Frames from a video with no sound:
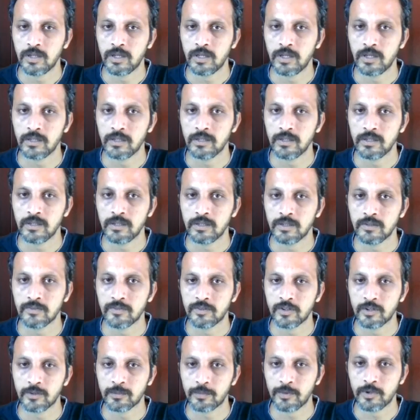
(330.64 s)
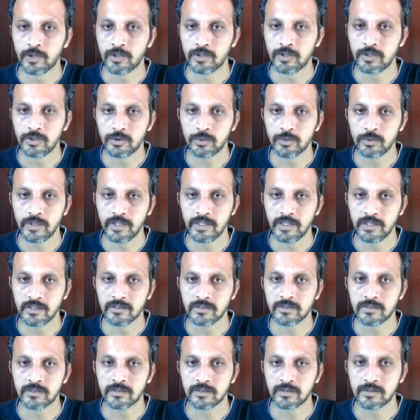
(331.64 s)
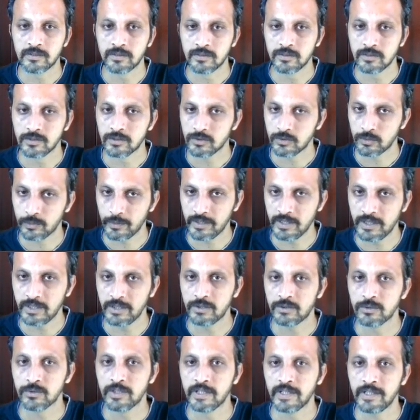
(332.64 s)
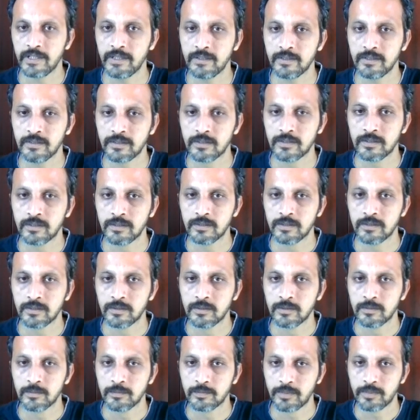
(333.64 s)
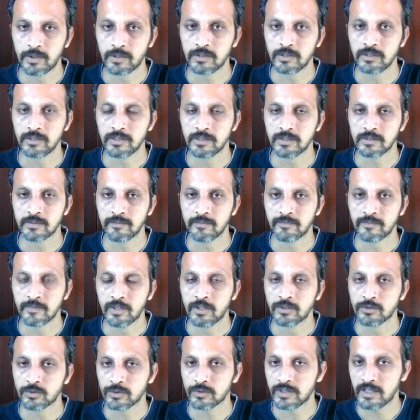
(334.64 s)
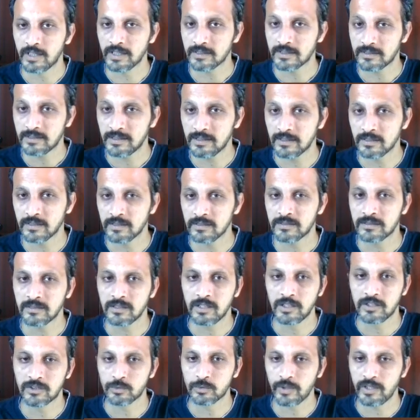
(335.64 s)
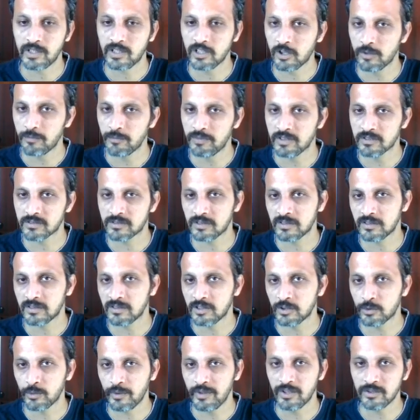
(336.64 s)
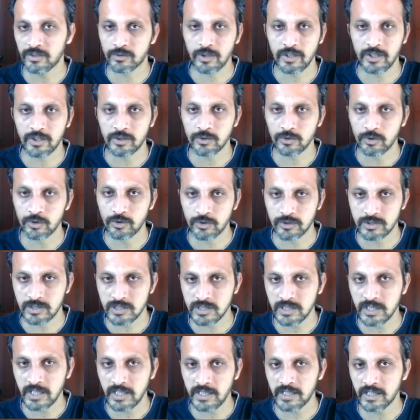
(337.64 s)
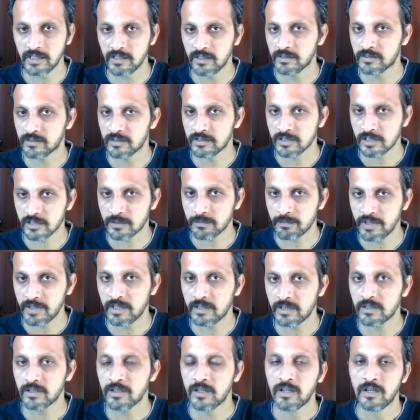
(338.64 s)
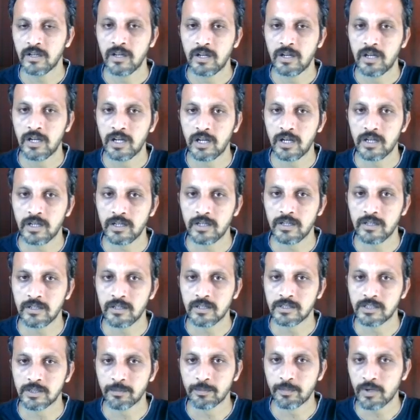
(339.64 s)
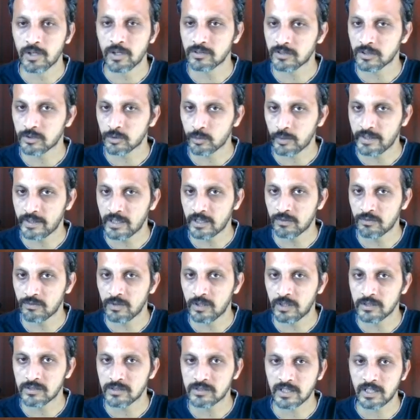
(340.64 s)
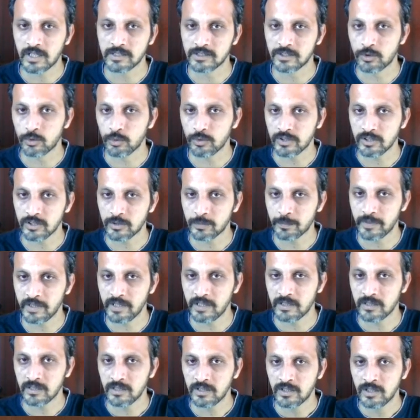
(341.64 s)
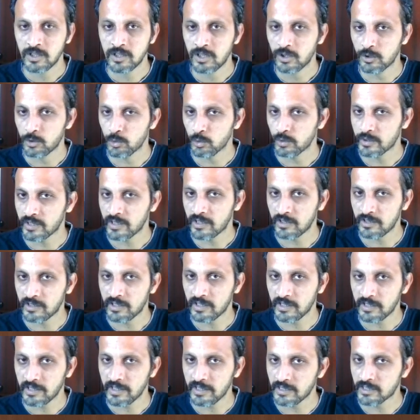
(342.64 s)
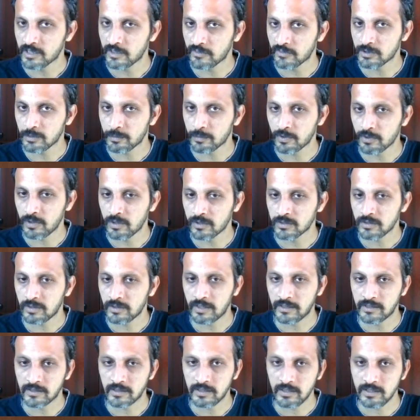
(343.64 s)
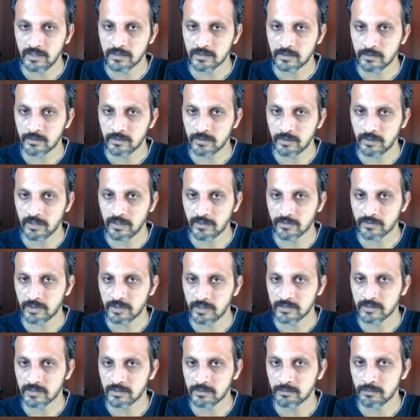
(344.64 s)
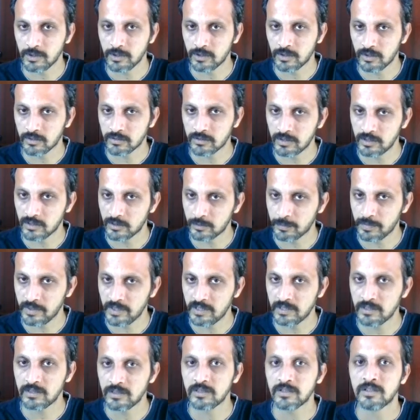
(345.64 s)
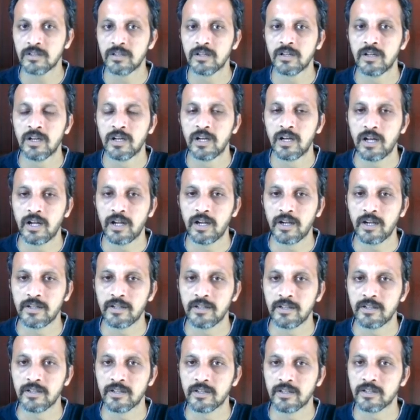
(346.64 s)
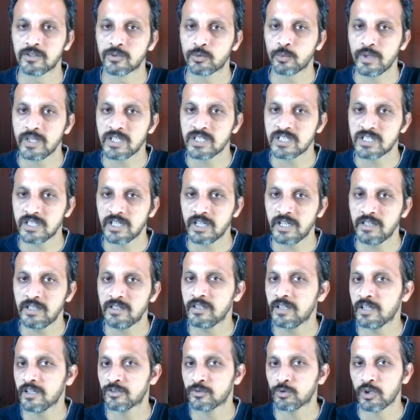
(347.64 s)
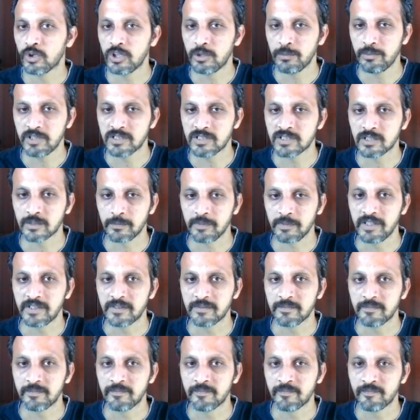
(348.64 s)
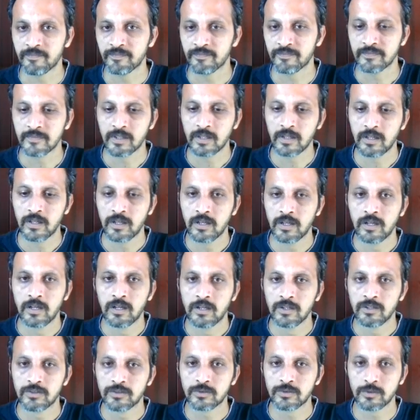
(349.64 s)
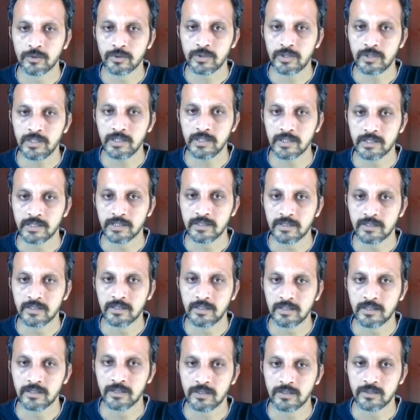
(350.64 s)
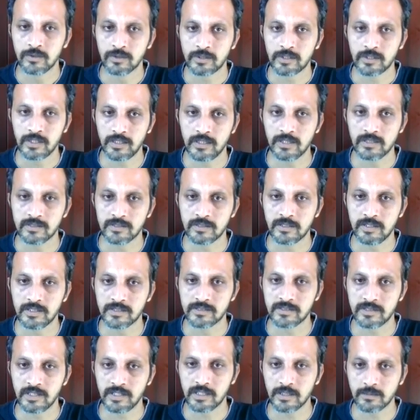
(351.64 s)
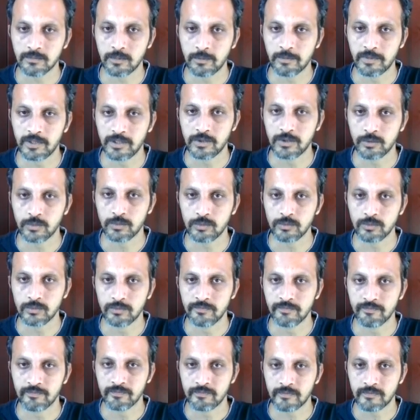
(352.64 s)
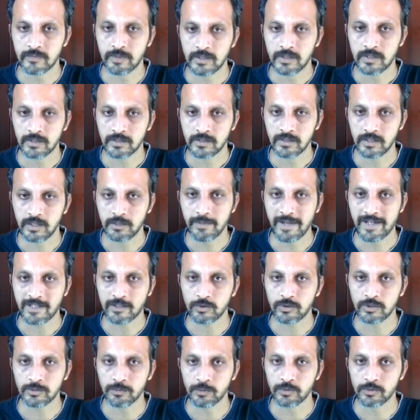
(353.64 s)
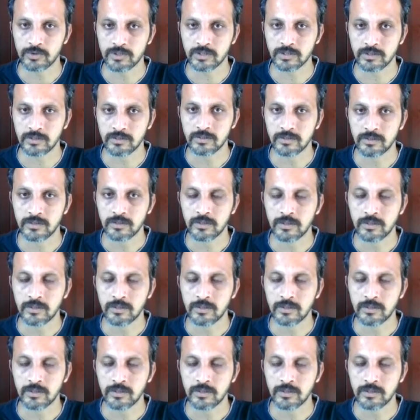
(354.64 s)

and for pawn into it is queen into knight, pawn here. So the next thing is, it's quite obvious that the queen is going to go to g8 and it's a checkmate, and the pawns are quite advanced and the rook is pinned. Rook cannot take either of the pawns, let's say e7 or f6, because it is pinned, and queen g8, it's going to be a checkmate. So here, okay, let's take a moment to get back to the position.